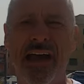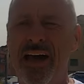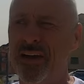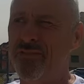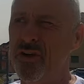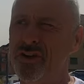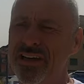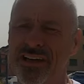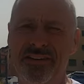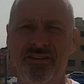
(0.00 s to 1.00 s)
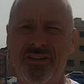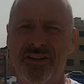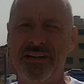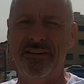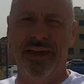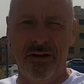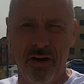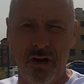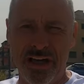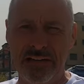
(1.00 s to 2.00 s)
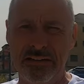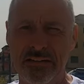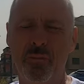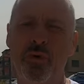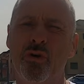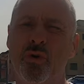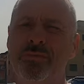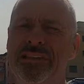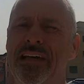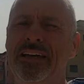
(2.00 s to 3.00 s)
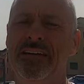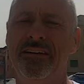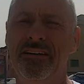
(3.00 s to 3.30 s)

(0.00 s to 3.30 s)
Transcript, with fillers: And I've looked and there's a bigger looking motorhome site